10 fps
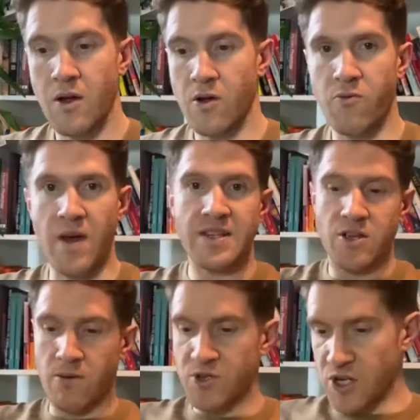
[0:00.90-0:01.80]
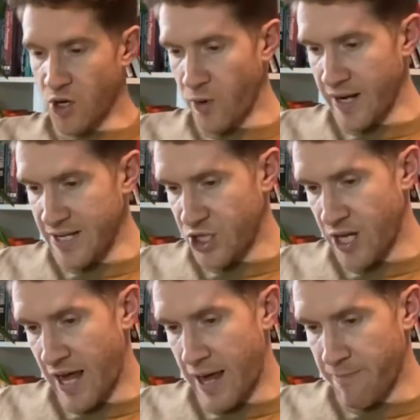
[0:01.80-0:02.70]
Right, and so I'm just going to quickly
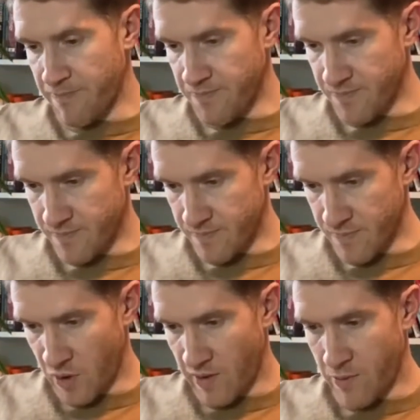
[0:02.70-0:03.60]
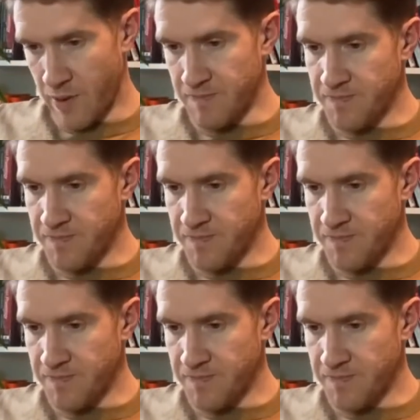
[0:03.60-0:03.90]
share, not that one,